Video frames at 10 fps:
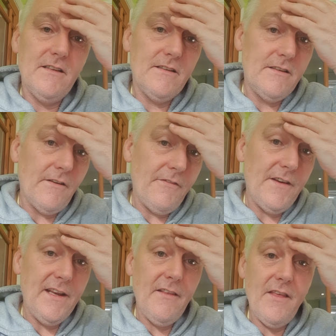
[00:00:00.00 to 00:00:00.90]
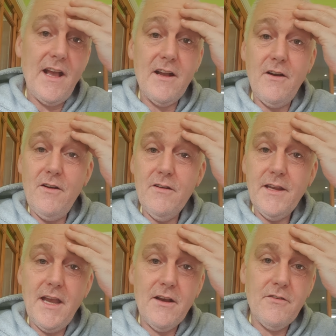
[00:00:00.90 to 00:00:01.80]
The thing that I can't
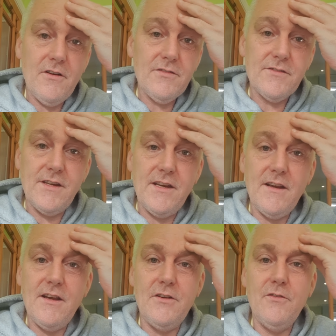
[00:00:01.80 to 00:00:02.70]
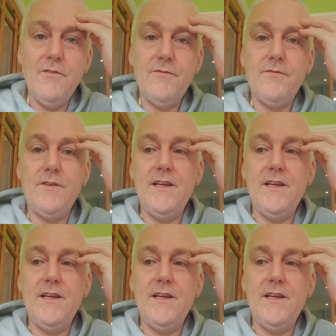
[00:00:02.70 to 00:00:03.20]
get across to you enough